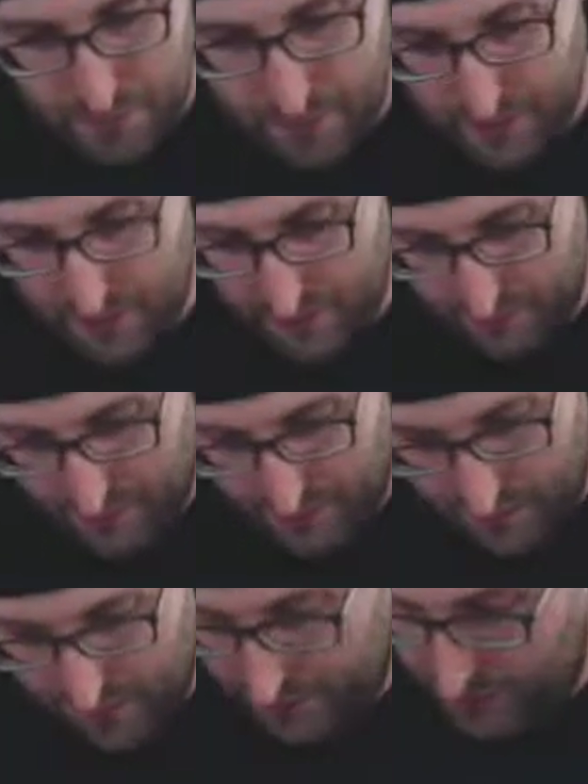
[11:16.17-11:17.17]
oh
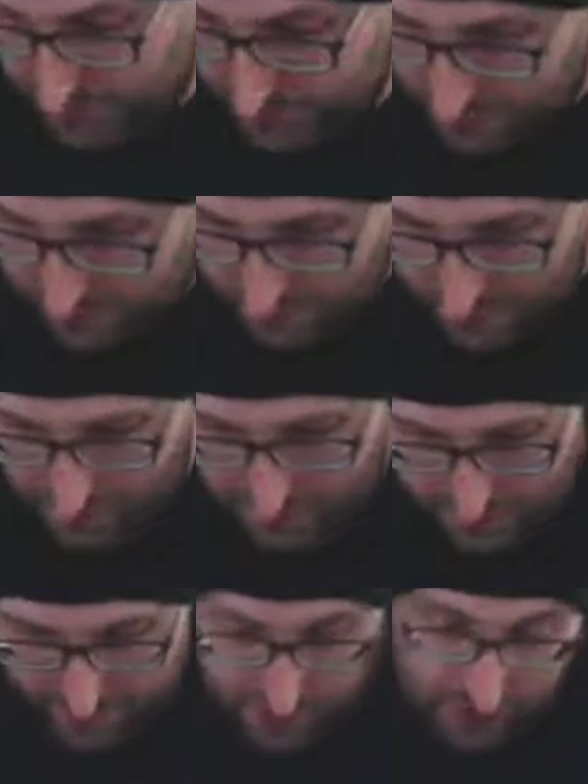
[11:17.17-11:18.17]
gosh, yeah, there's a lot of box
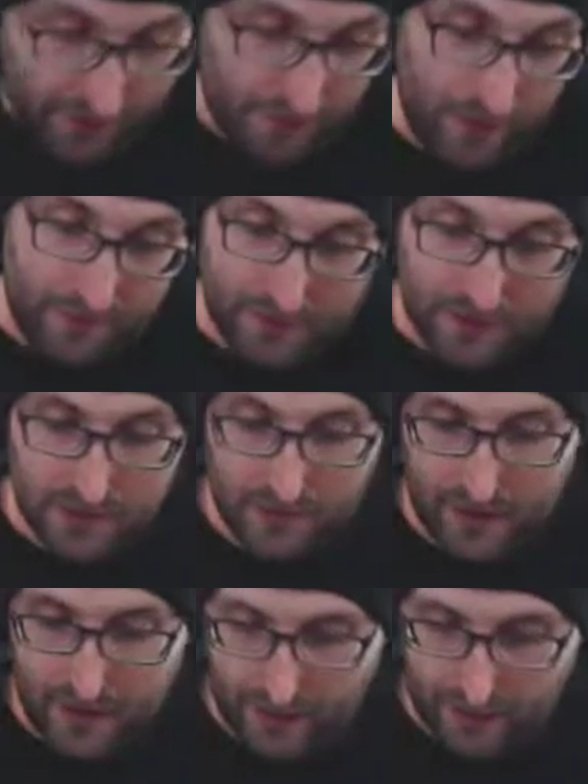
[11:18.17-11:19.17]
damage. Okay, well, that's all
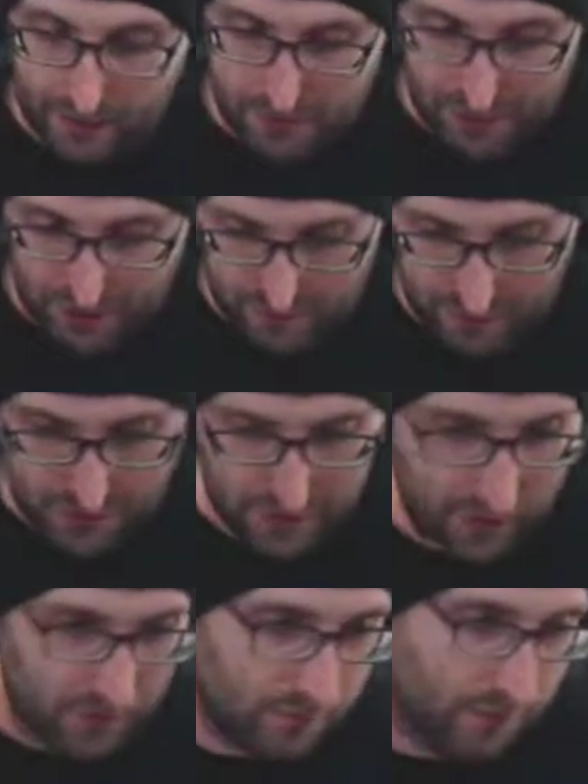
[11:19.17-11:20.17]
right. I got them cheap,
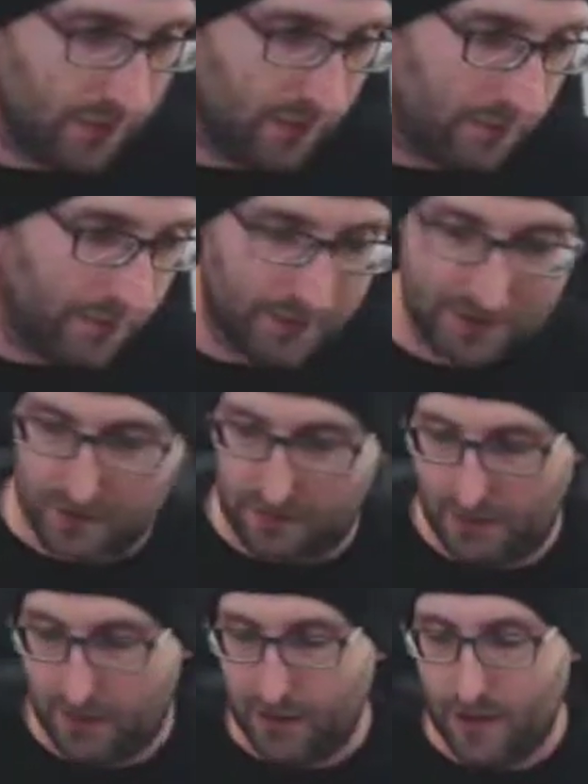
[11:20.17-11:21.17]
so it'll be what it's going to
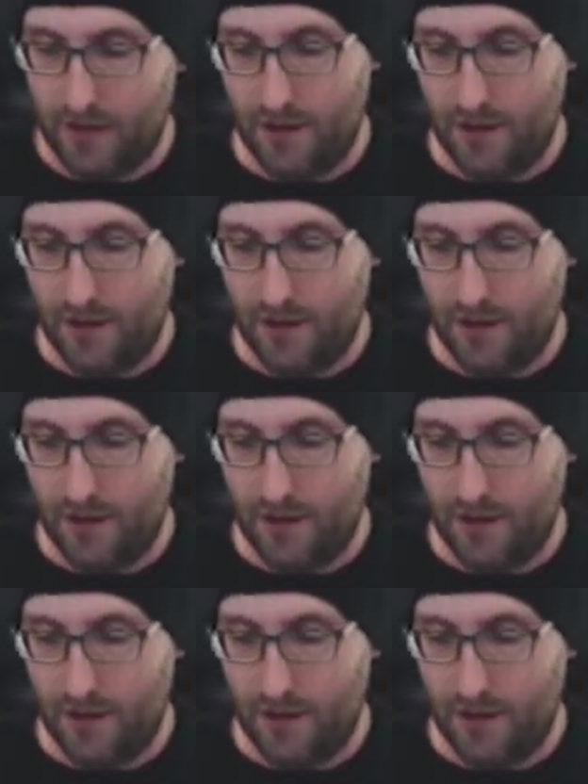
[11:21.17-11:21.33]
be.